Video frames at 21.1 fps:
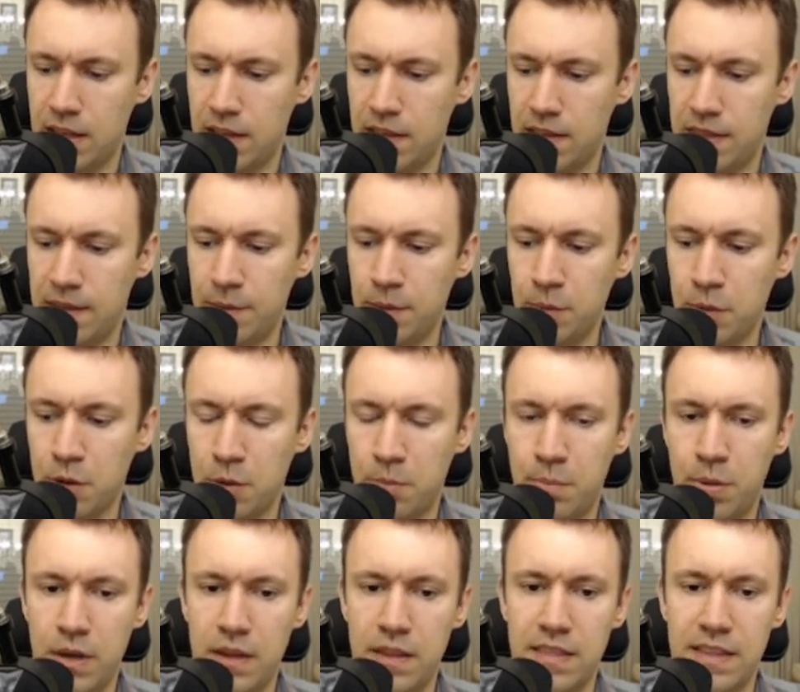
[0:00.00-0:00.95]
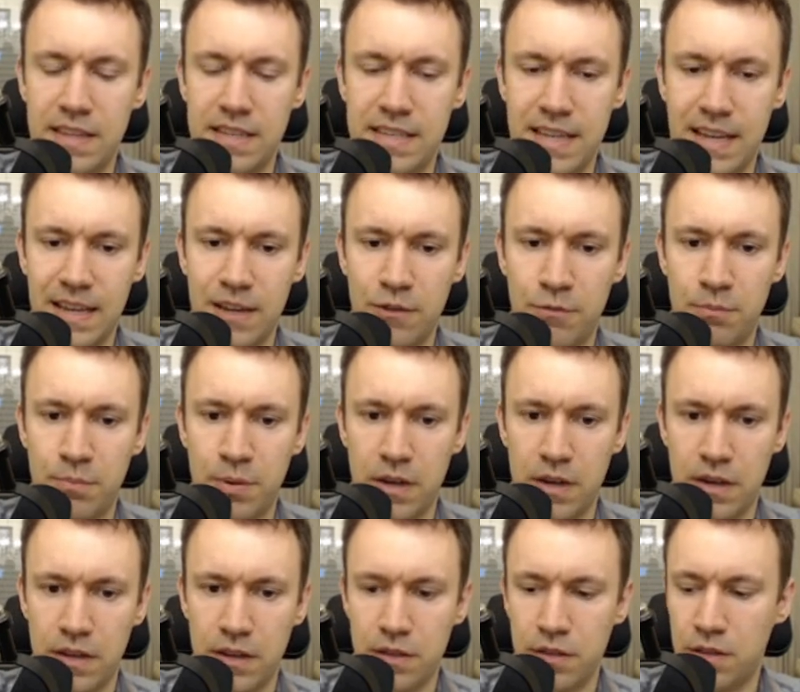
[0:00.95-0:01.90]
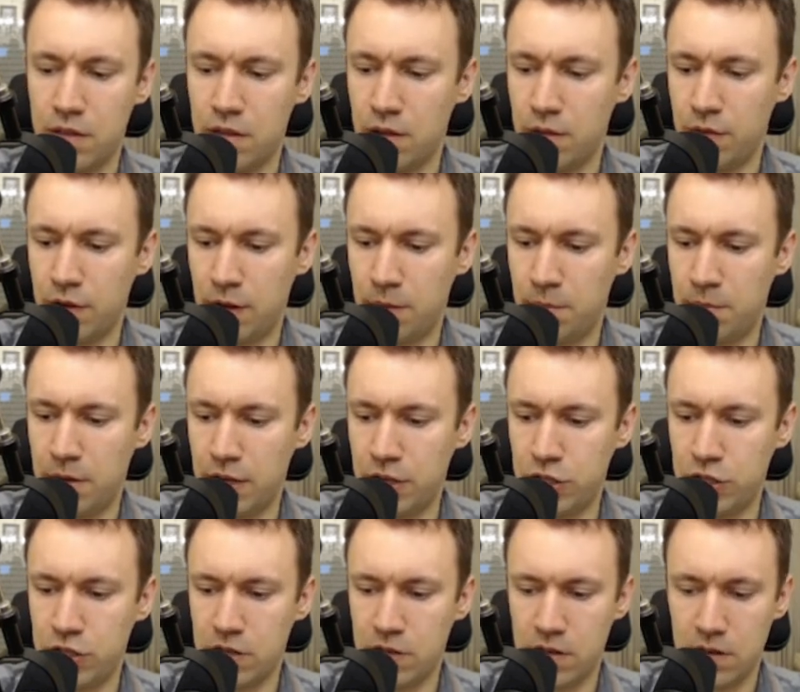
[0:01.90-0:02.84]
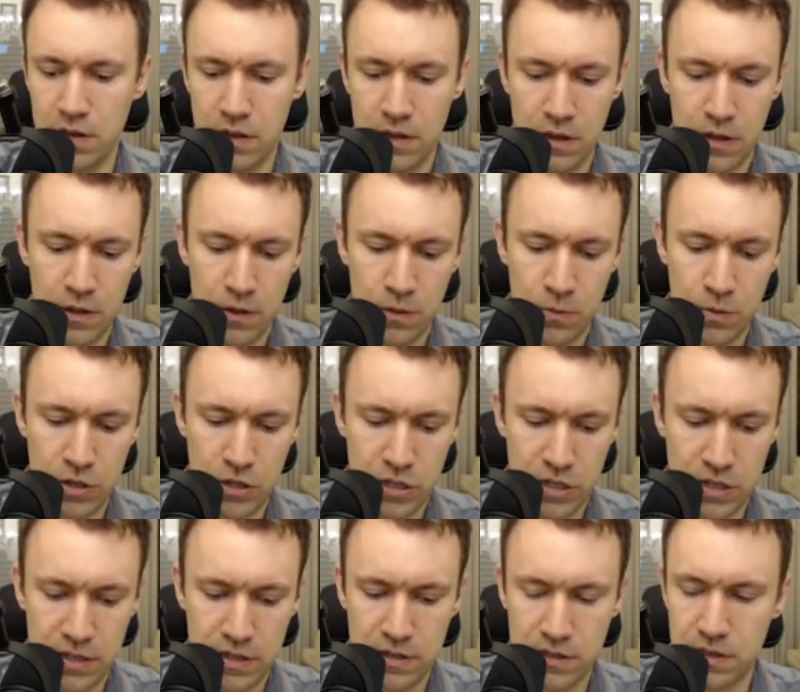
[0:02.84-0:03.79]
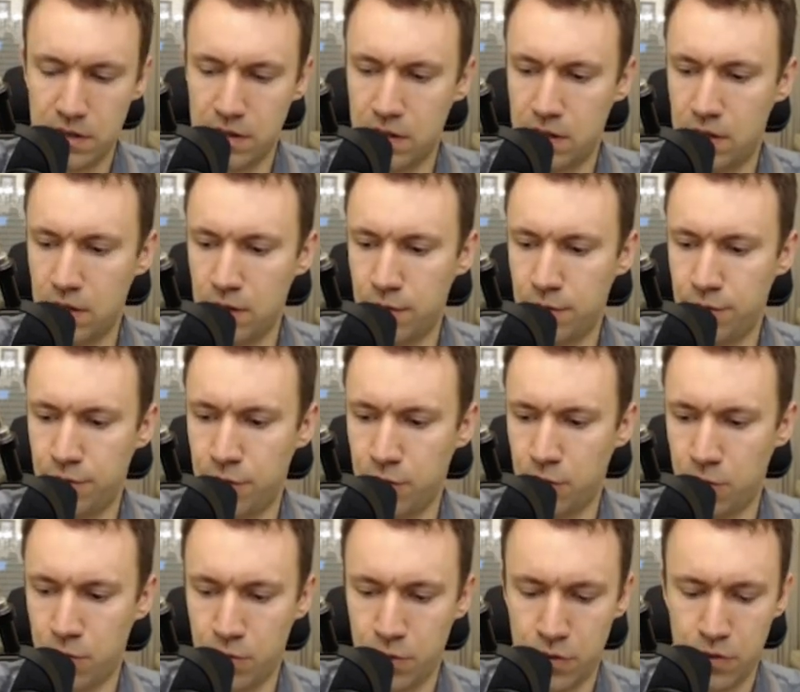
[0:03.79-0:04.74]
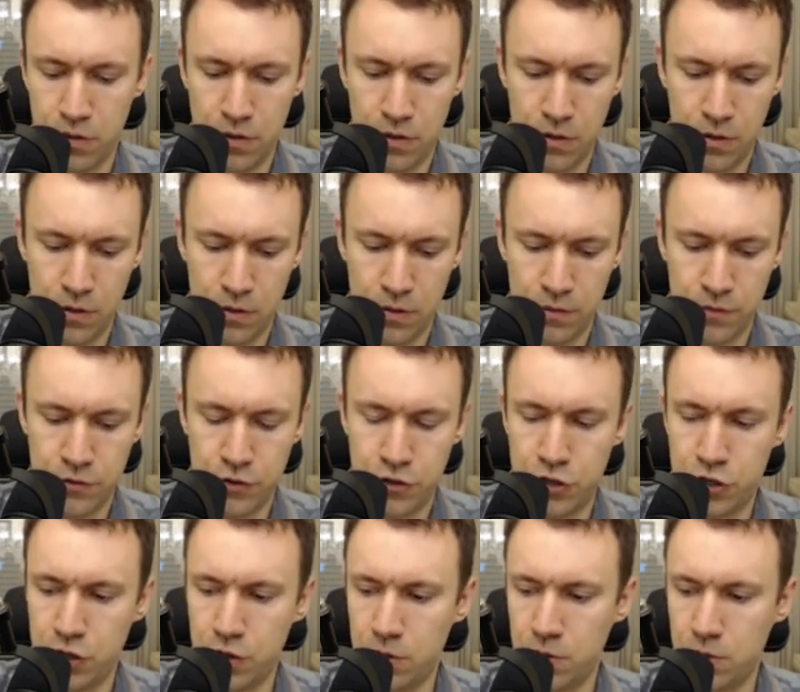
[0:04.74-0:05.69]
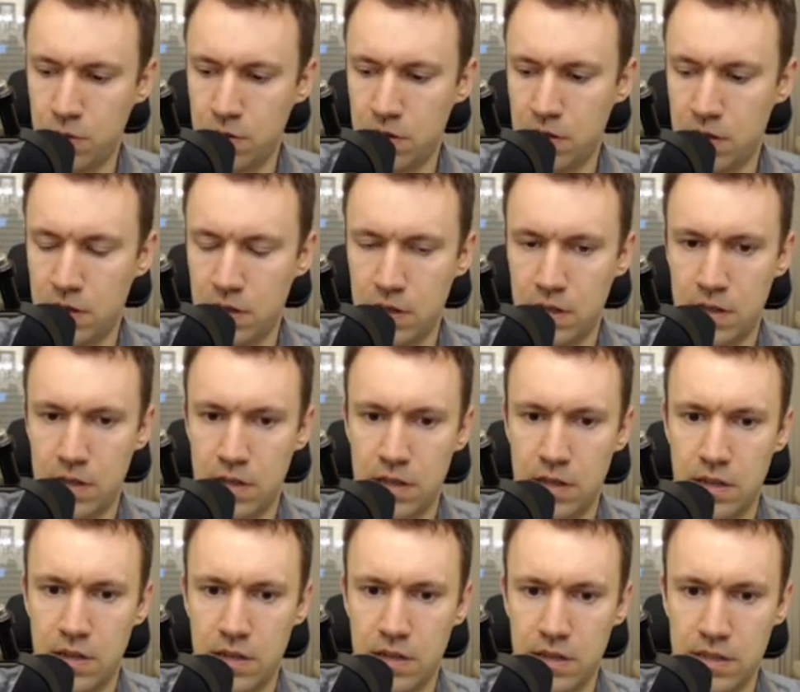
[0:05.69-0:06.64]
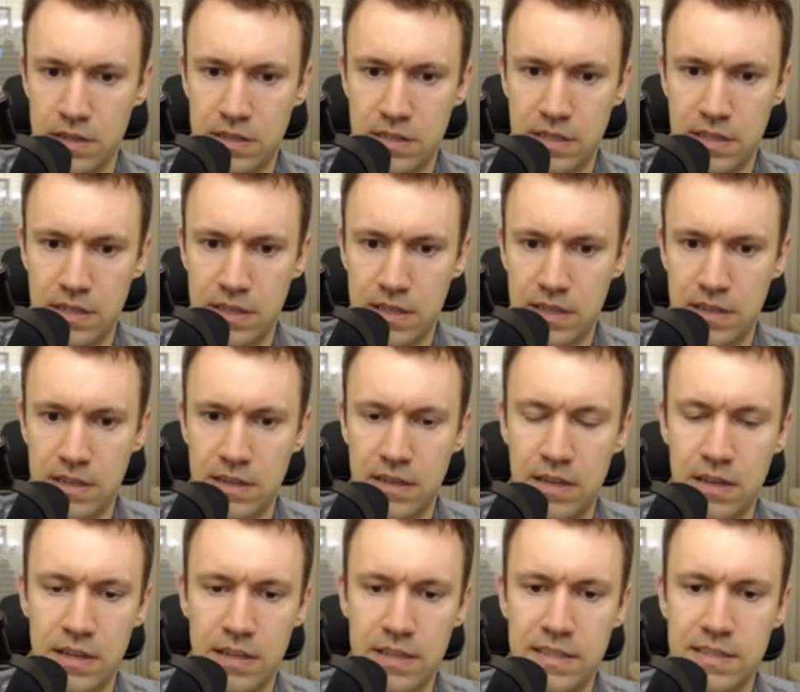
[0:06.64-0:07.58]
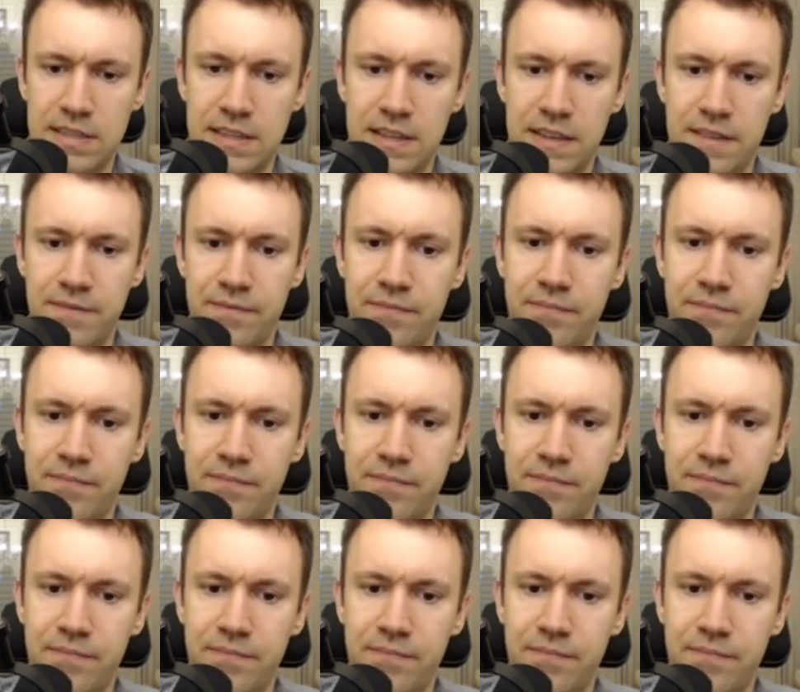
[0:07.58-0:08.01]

Then we want to put in the date of birth of our patient, which is the 4th of June 1990.